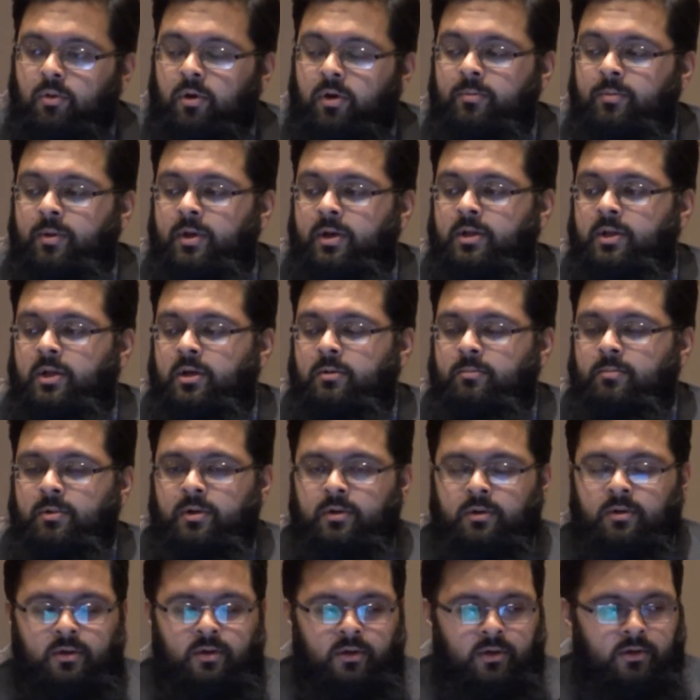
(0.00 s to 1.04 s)
Abu Ubaidah
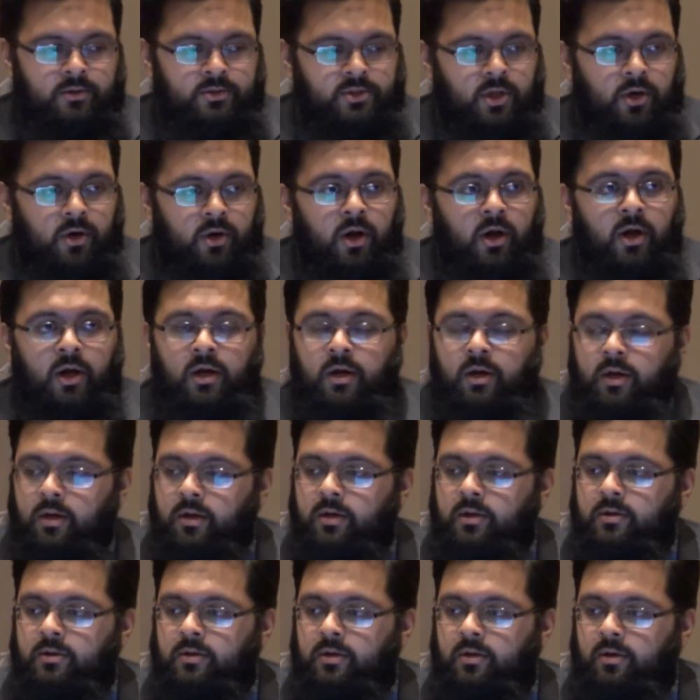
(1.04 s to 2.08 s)
ibn al-Jarrah,
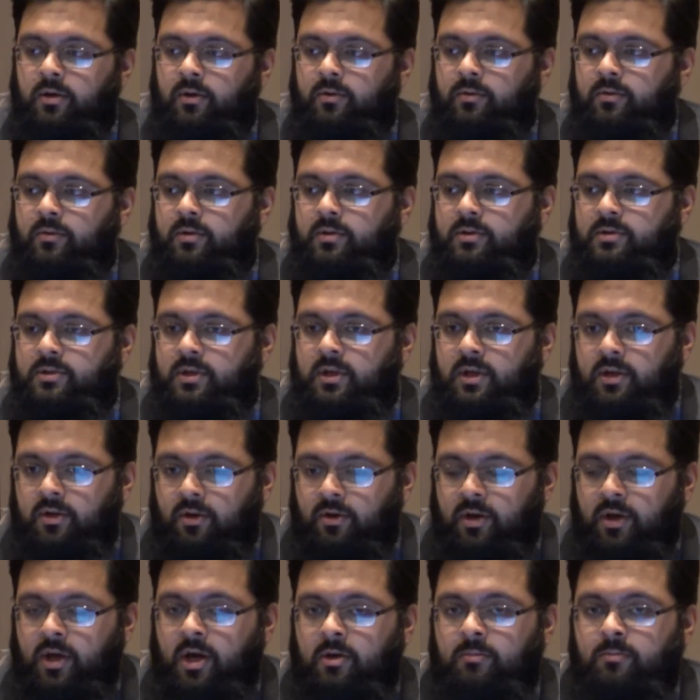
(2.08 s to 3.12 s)
you know,
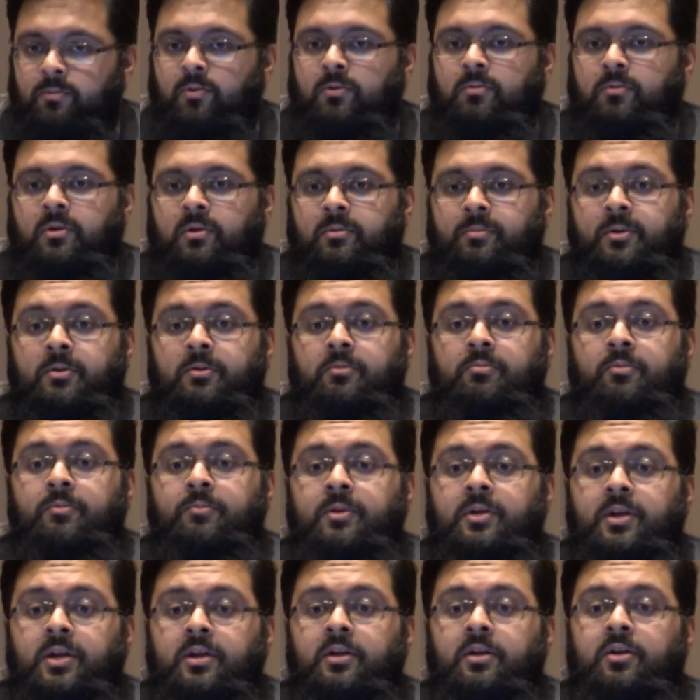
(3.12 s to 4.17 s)
saying, you know, Ya Amir
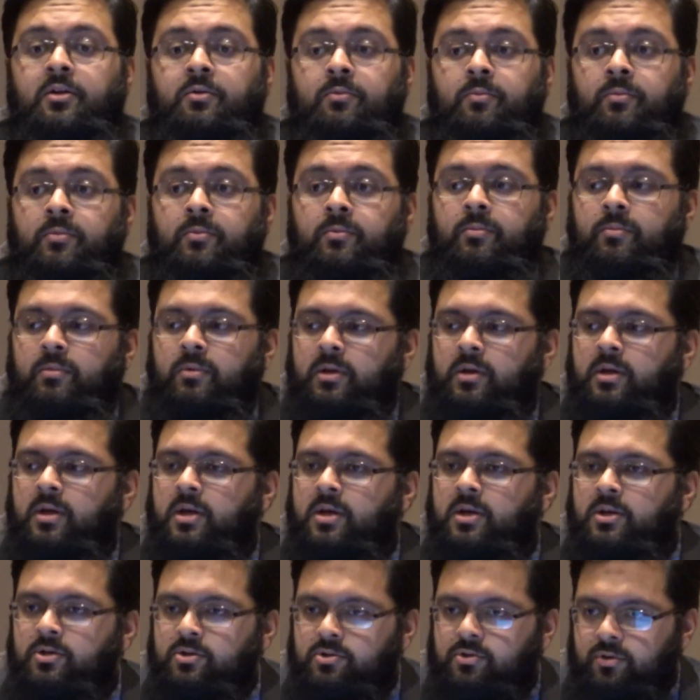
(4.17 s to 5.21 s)
al-Mu'mineen, you know,
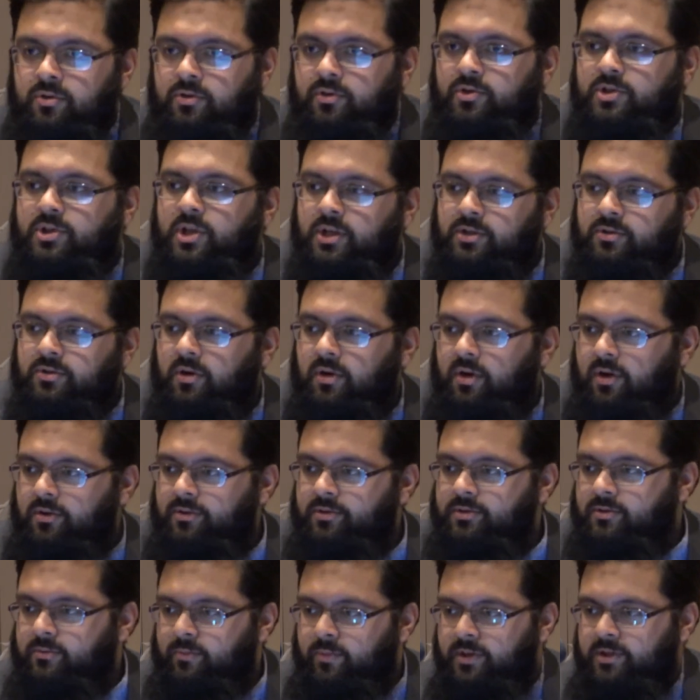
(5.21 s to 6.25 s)
shouldn't you change your
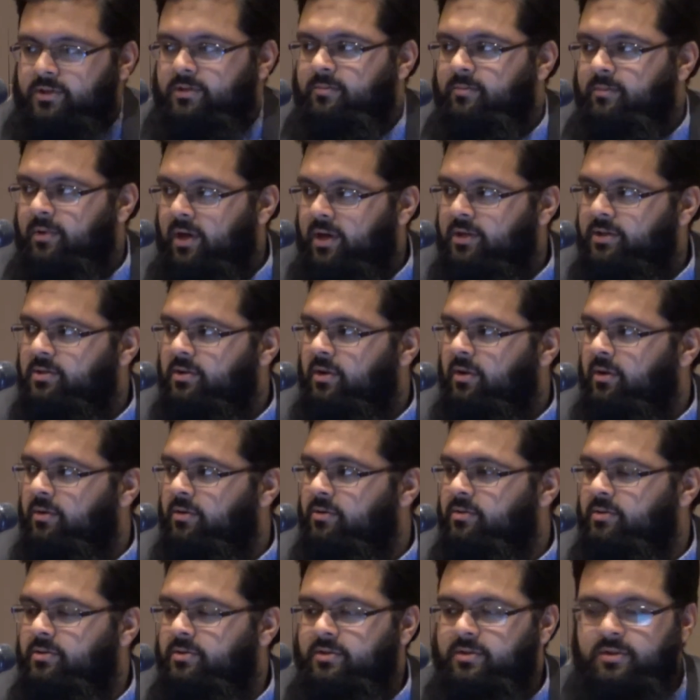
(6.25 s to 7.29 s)
clothes, wear some nice
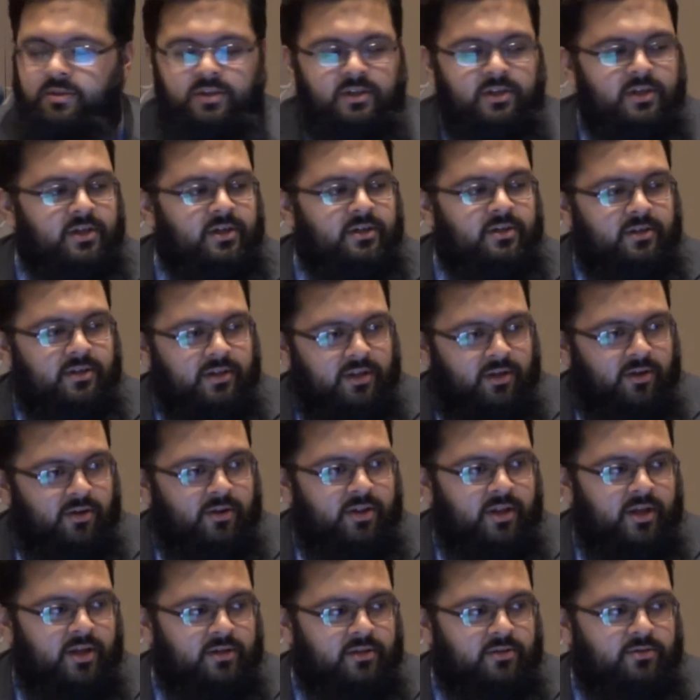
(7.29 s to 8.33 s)
clothes?
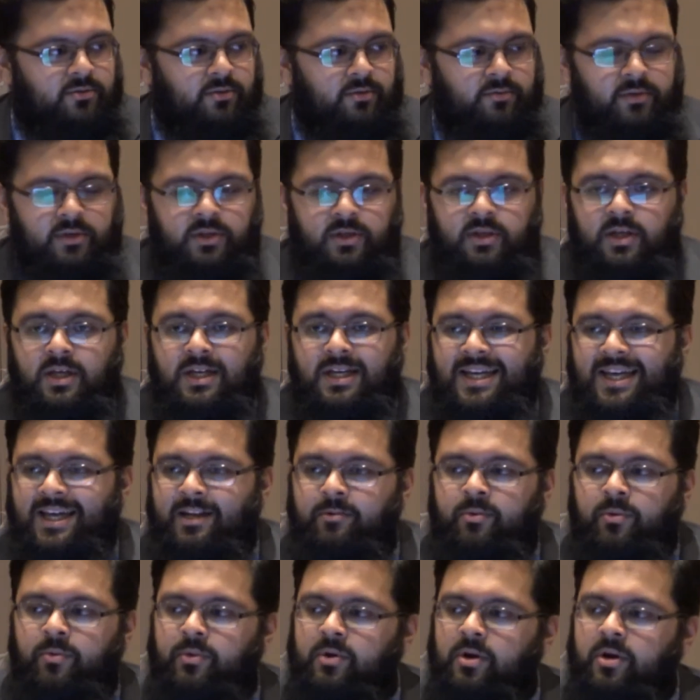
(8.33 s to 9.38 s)
You know that story.
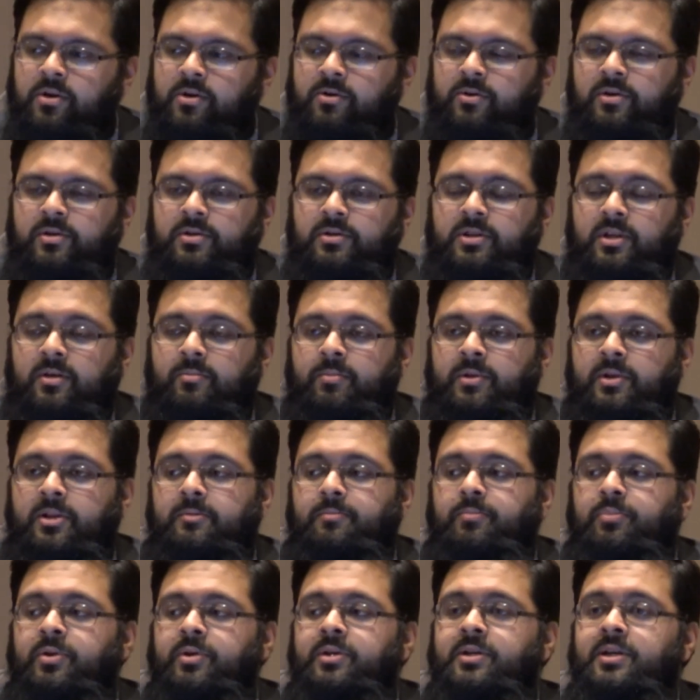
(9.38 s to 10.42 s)
Anyway, we can't go into that.
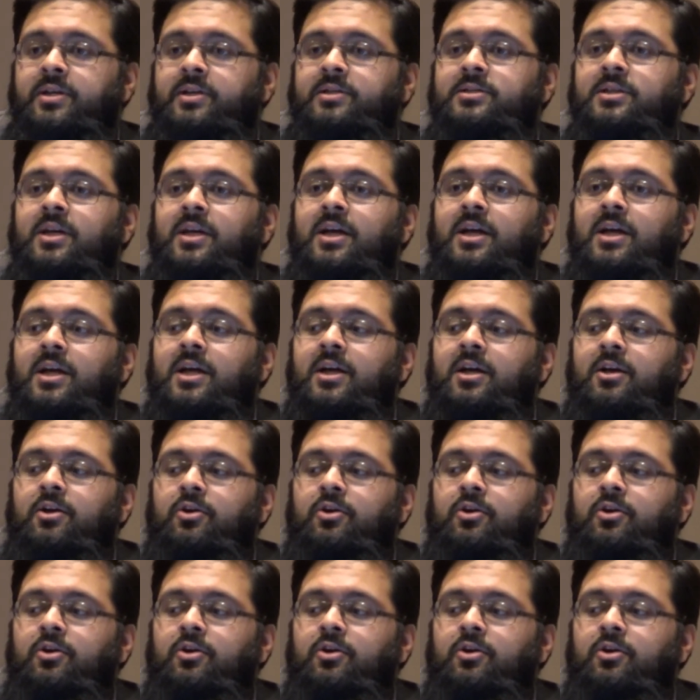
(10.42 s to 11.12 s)
But the point is,